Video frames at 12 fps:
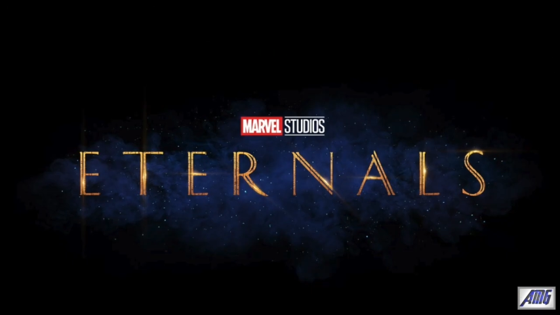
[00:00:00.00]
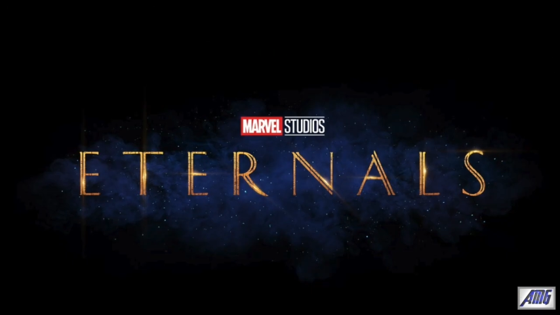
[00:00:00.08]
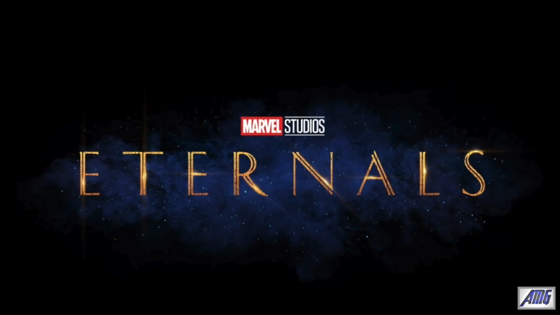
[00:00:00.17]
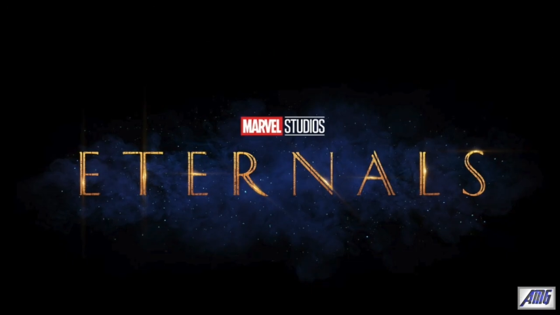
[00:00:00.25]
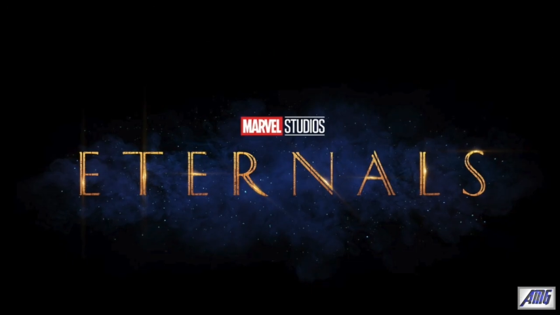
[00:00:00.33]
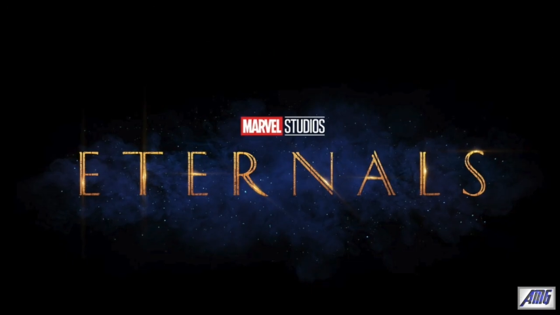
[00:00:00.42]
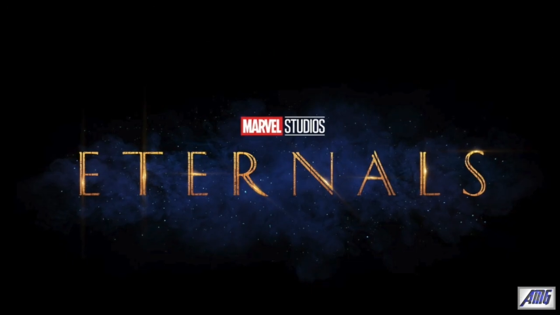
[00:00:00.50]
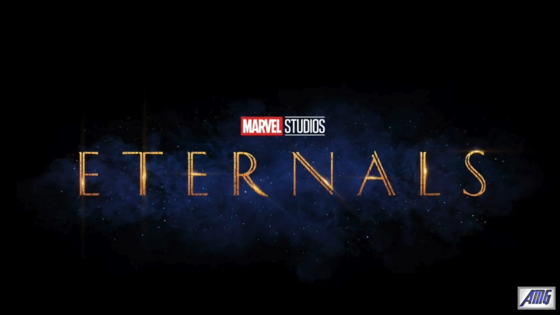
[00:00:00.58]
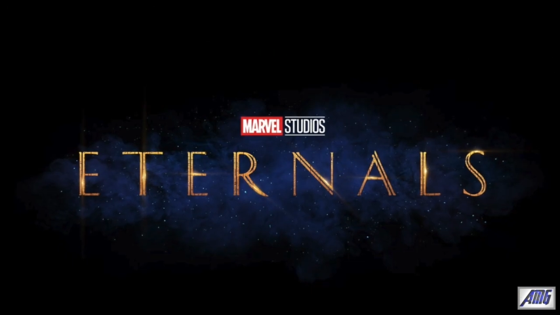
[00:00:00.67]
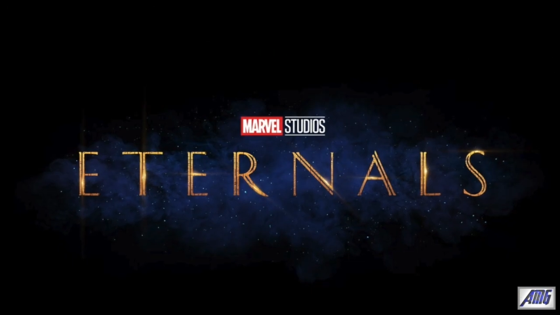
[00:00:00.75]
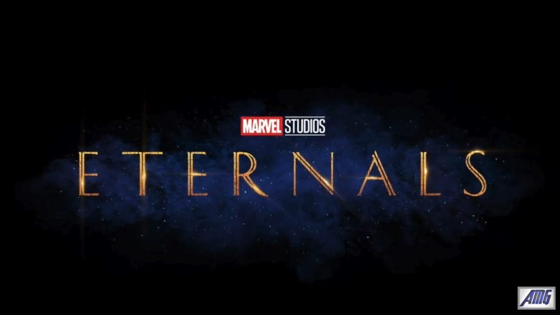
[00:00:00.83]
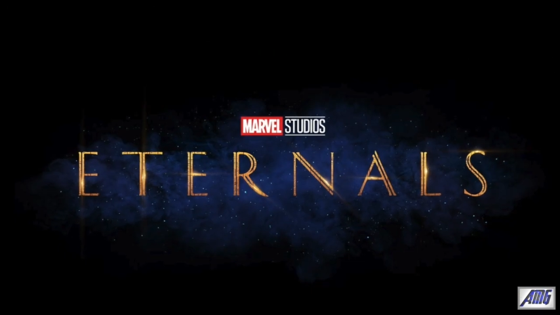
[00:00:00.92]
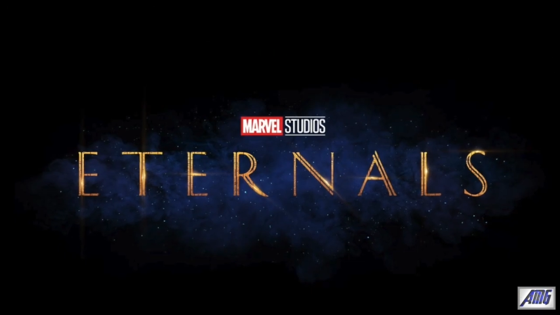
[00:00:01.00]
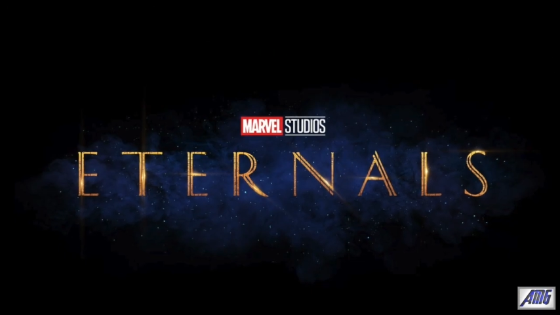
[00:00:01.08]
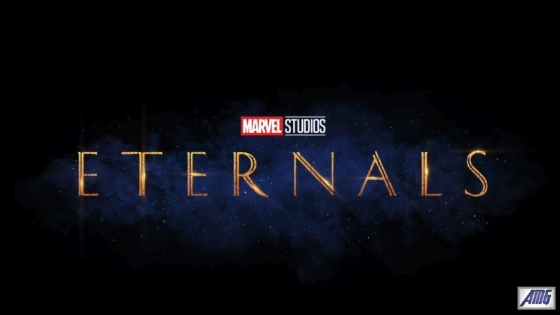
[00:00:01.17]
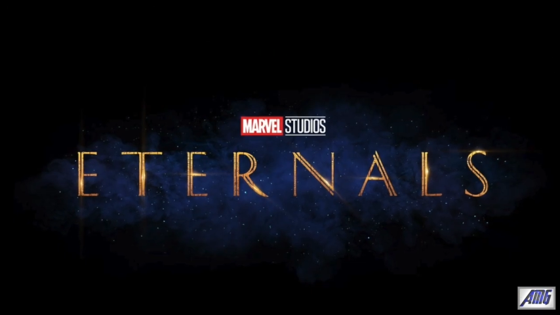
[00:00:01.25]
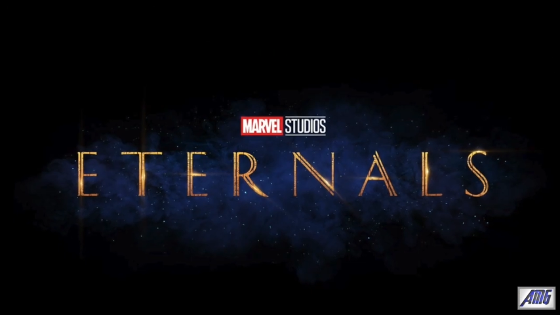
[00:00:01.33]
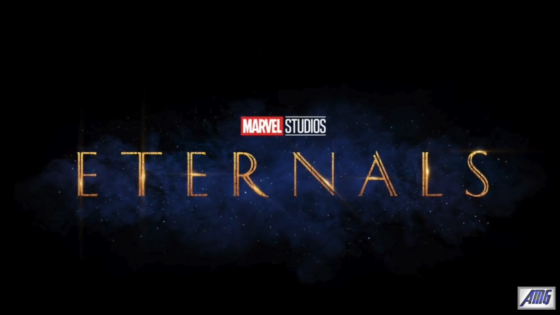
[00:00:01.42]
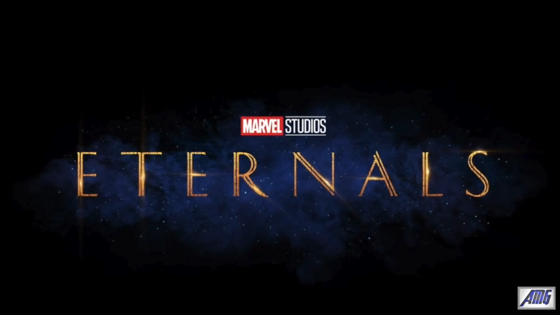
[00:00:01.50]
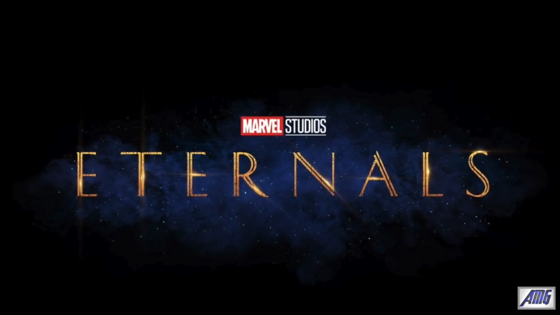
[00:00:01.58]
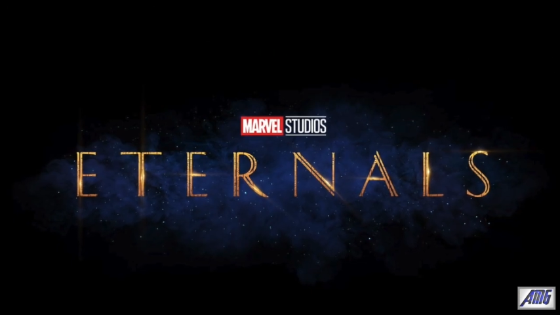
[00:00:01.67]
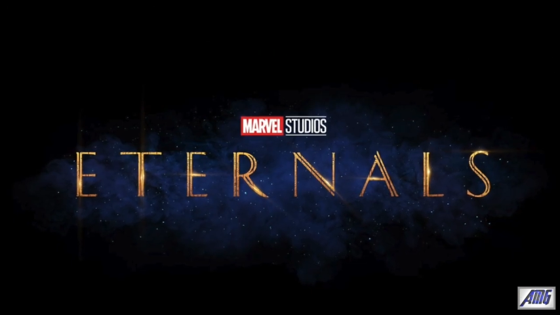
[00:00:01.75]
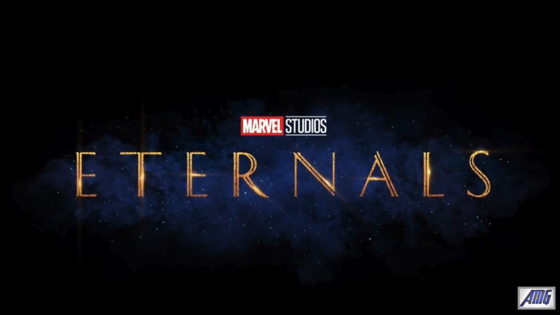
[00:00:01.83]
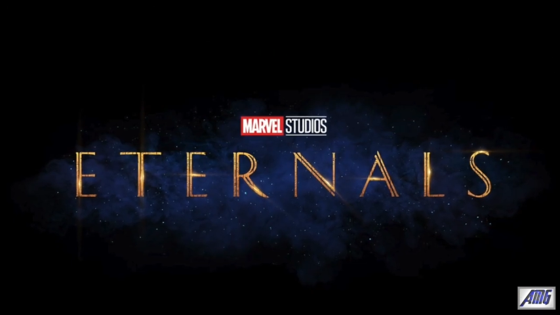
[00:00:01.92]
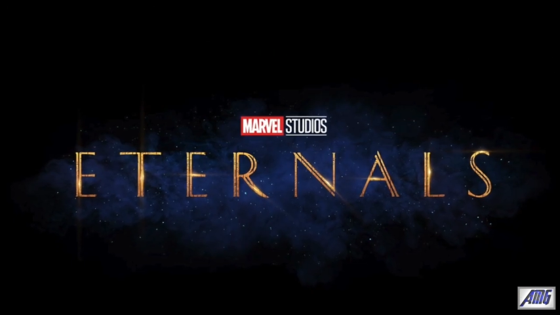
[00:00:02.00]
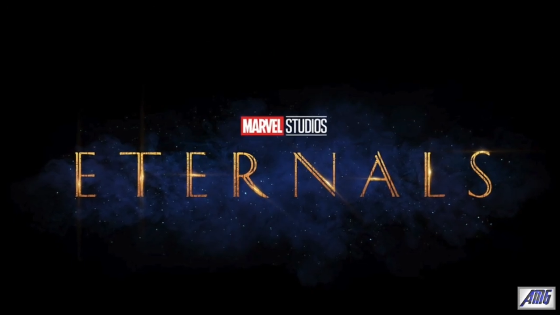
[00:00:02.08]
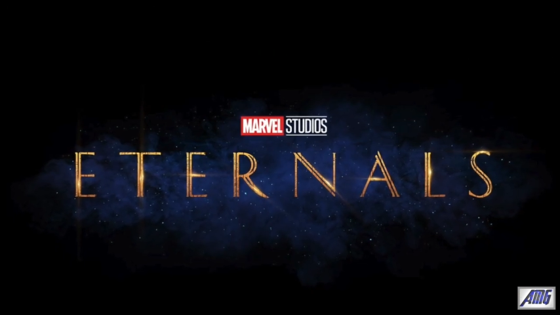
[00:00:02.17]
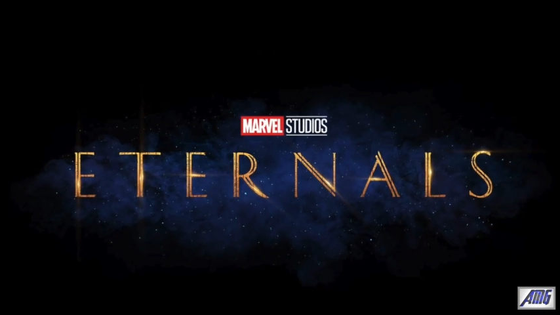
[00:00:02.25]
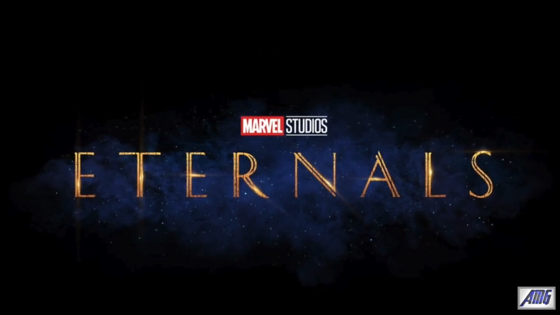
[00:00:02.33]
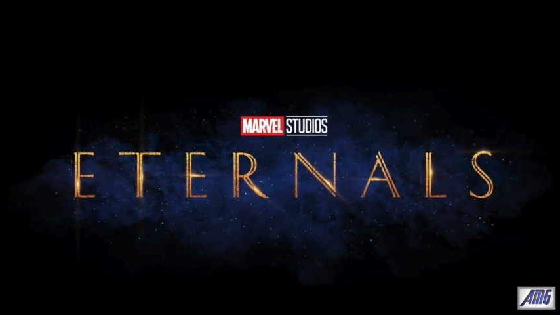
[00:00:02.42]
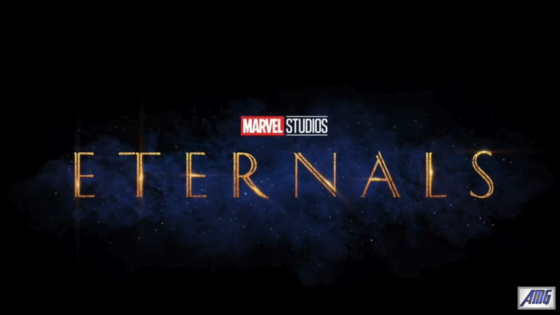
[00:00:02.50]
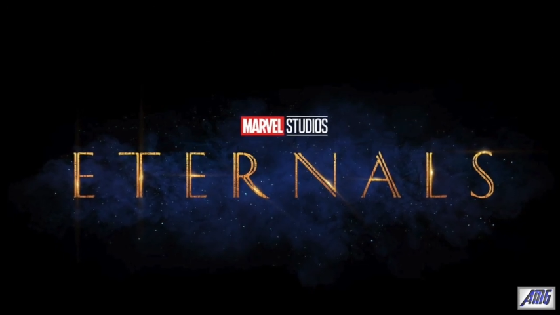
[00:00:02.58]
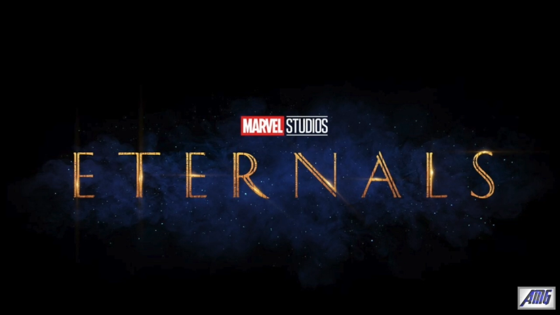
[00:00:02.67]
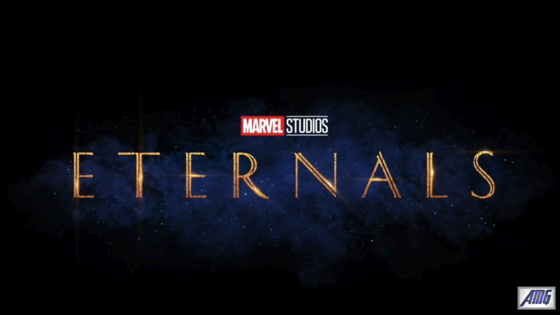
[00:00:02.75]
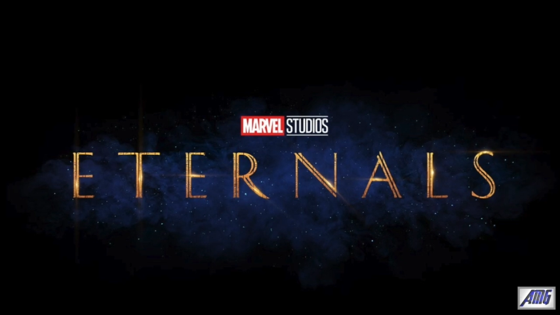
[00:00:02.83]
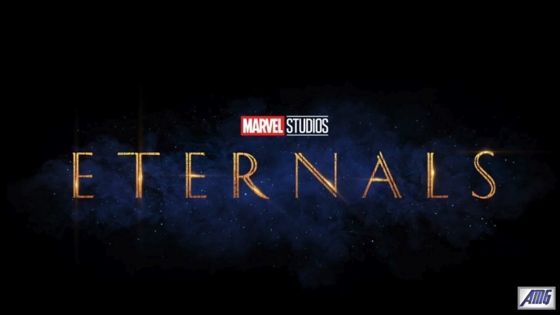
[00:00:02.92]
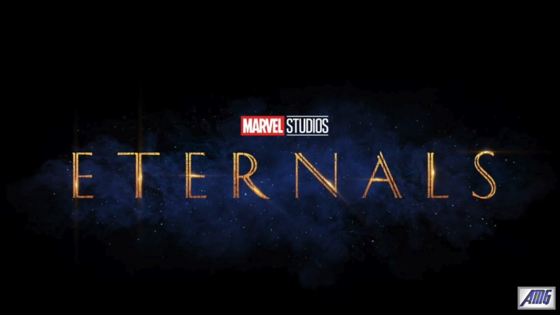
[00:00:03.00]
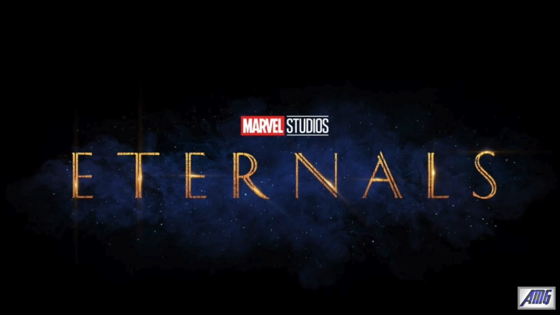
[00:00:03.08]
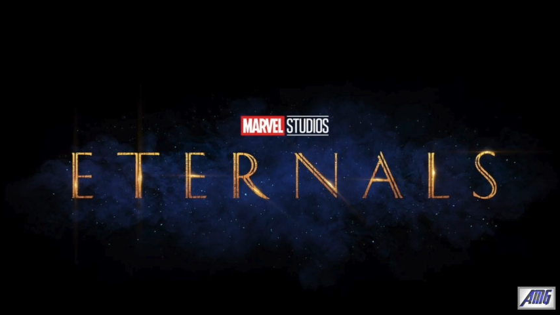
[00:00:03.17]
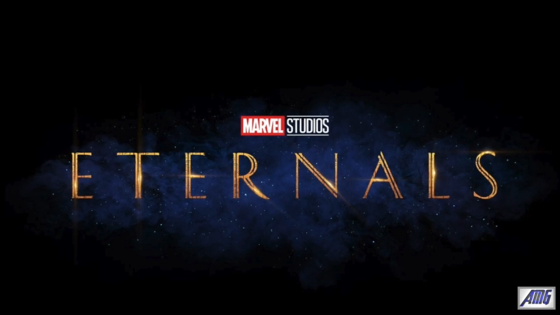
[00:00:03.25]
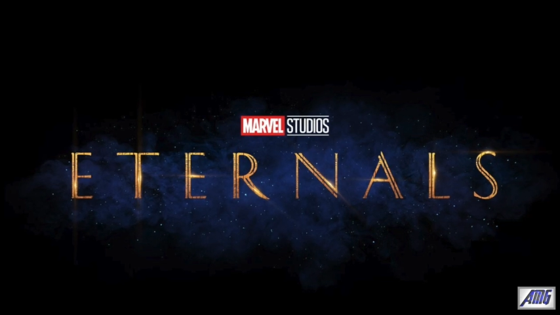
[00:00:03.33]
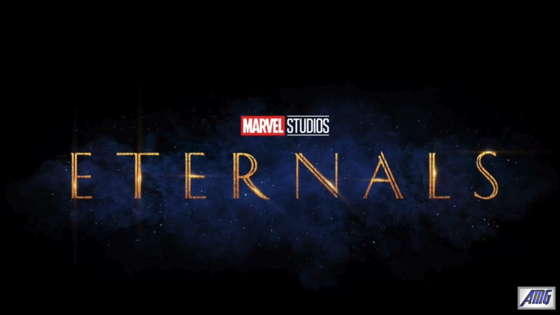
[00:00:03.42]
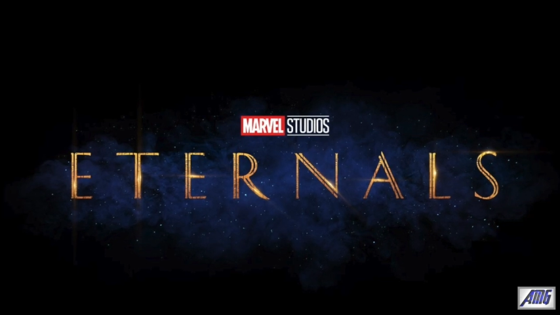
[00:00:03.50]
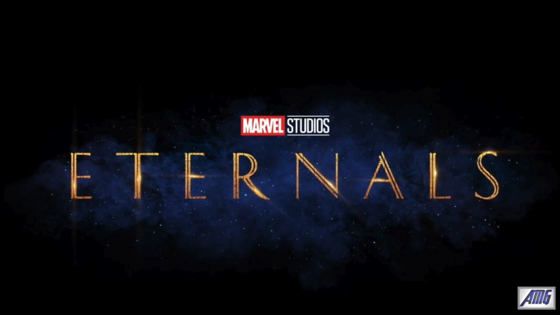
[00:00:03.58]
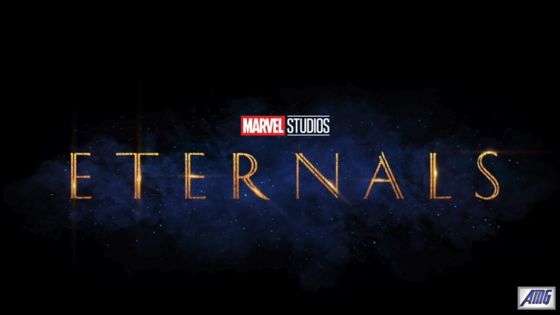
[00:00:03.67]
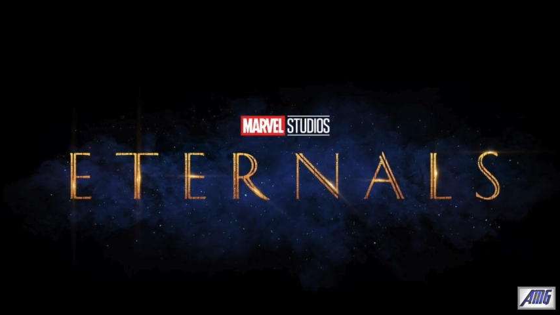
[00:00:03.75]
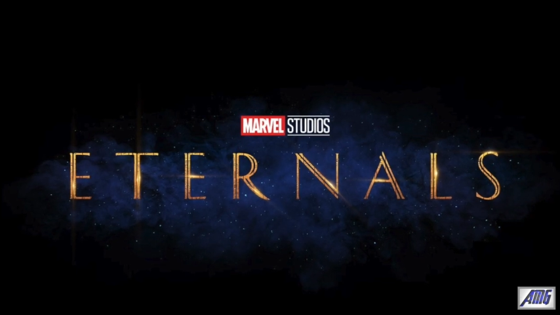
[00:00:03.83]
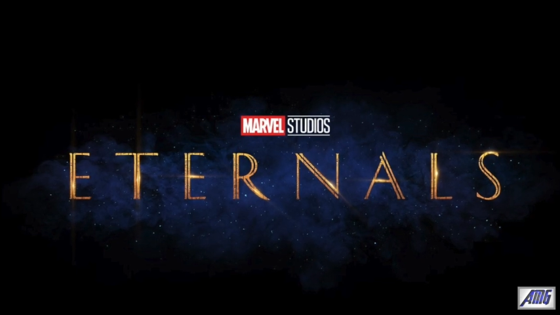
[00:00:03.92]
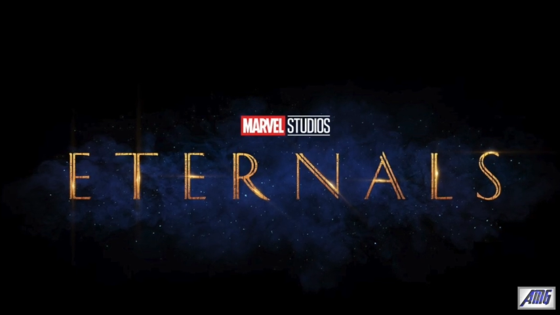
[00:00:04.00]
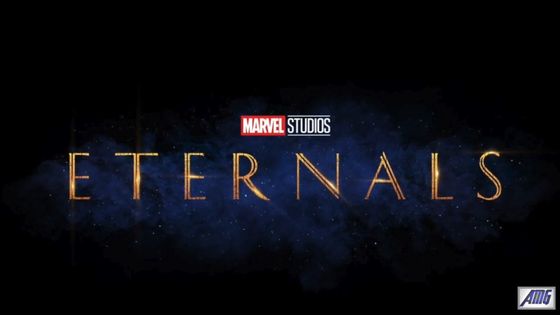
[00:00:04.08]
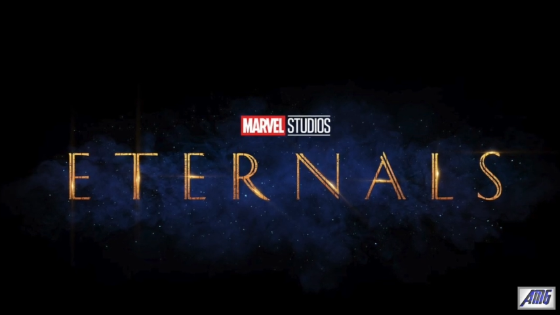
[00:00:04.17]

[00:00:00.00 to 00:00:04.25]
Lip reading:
(no speaker visible)